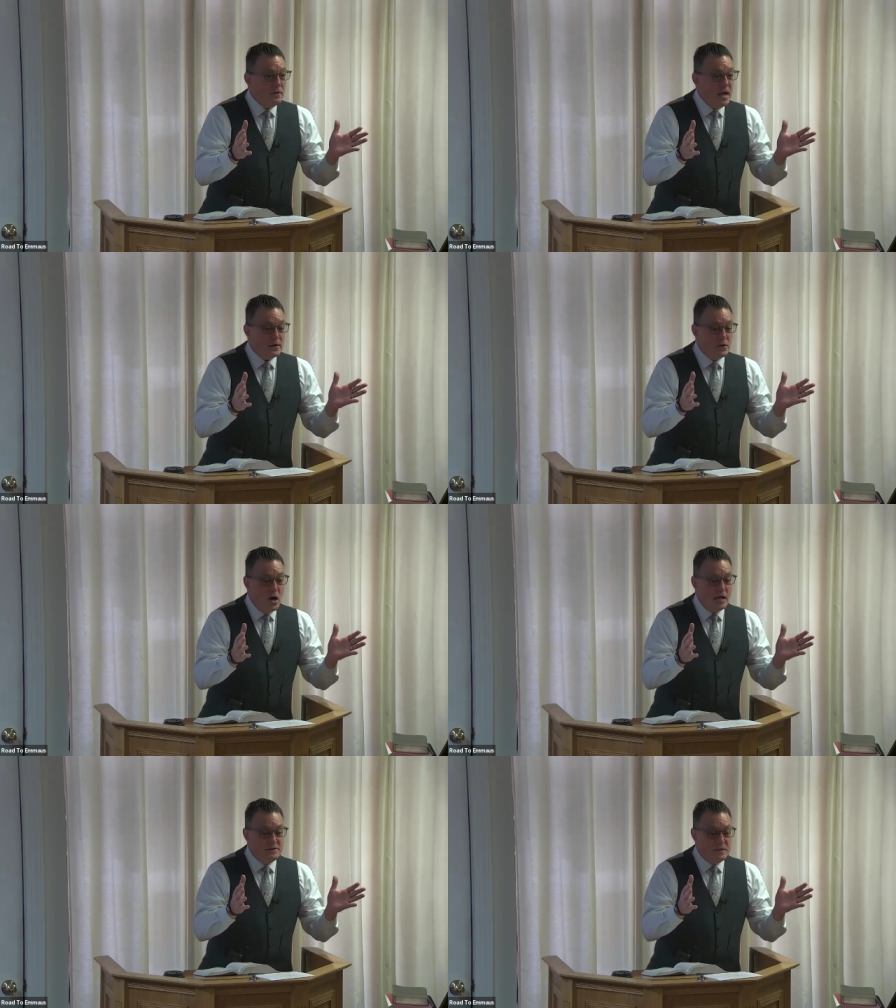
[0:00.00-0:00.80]
That
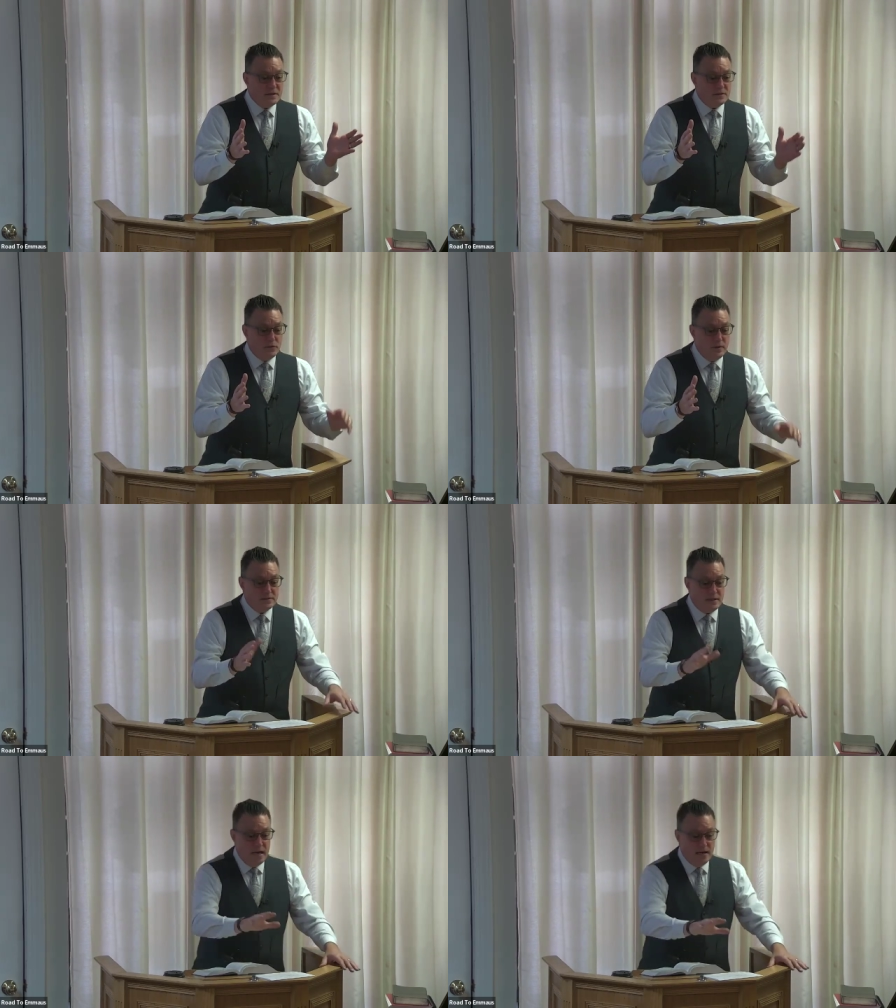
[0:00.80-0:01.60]
God says to
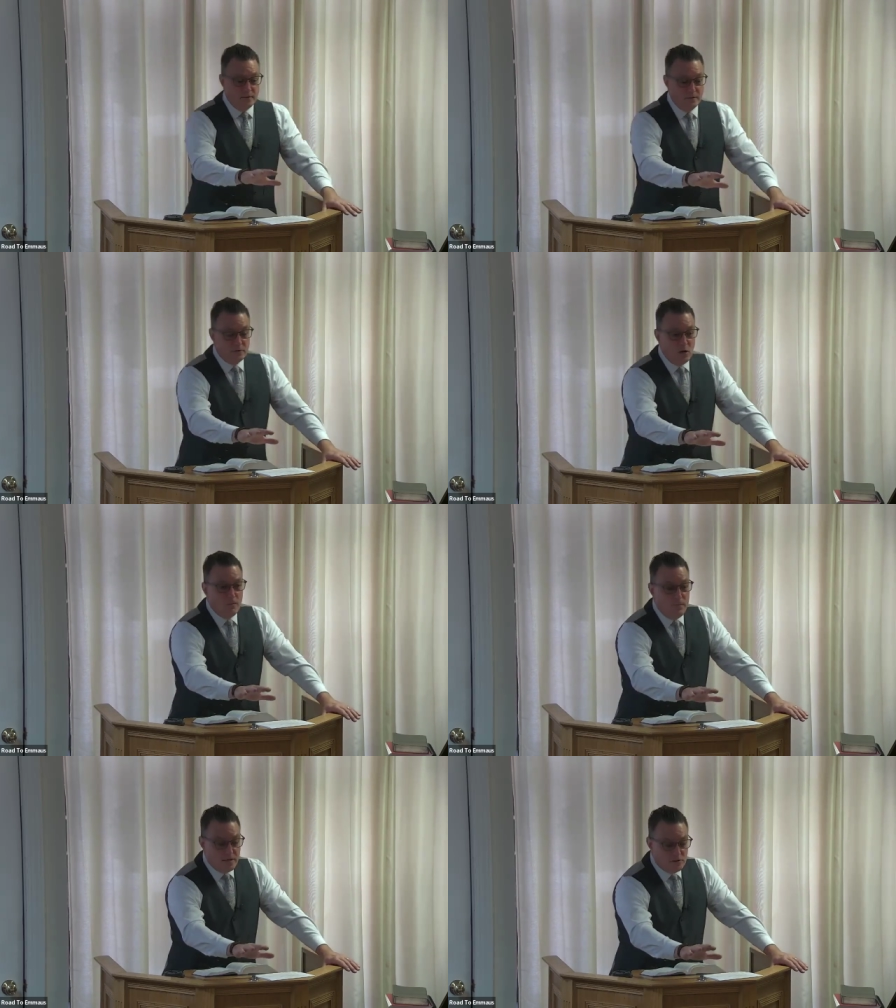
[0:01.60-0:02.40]
us, hey,
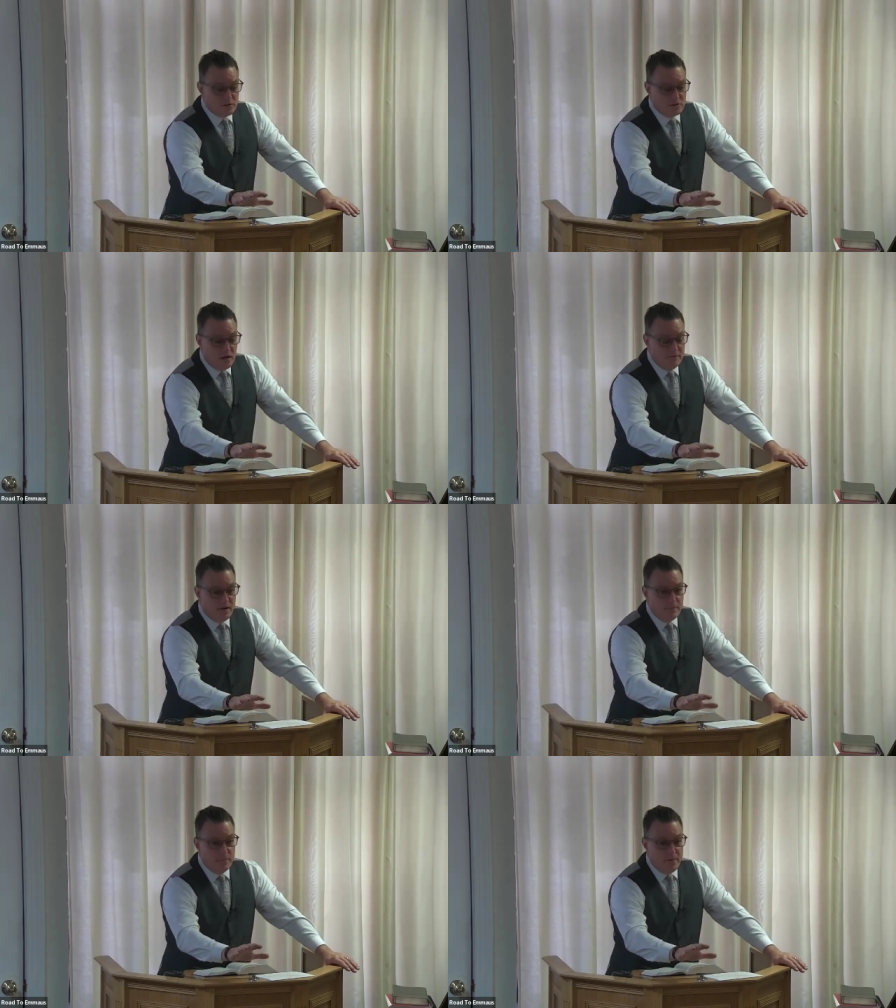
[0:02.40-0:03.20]
don't beat
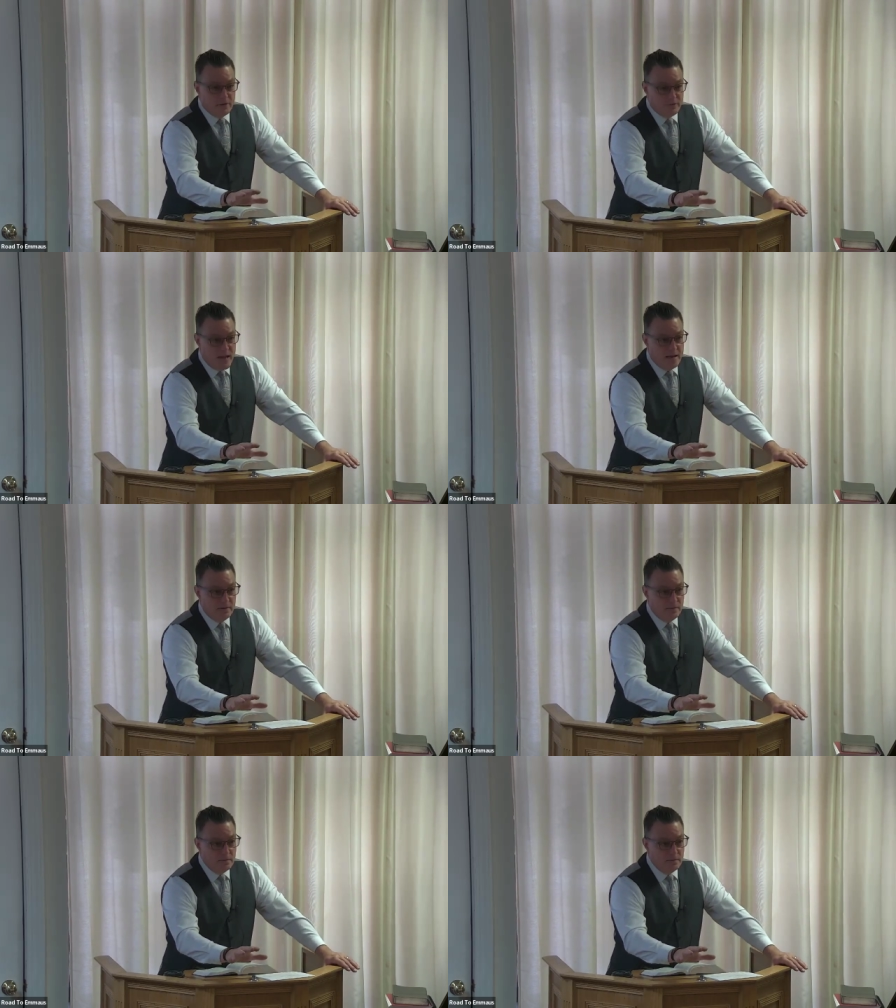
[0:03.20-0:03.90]
yourself up about that.